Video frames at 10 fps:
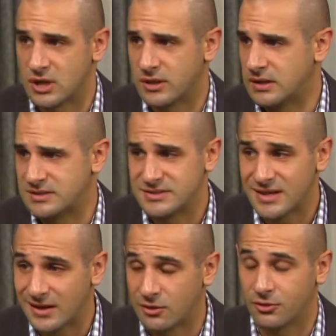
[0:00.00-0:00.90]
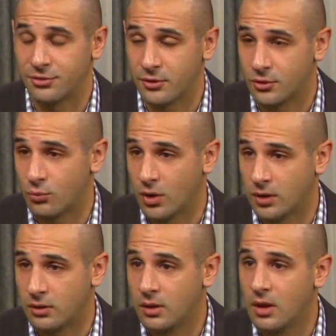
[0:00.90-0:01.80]
I think, his second or third
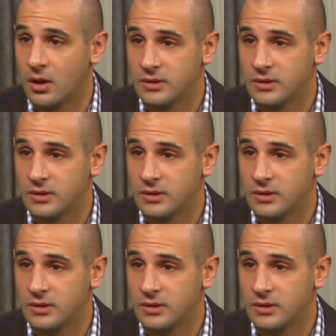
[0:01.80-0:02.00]
one. Wow.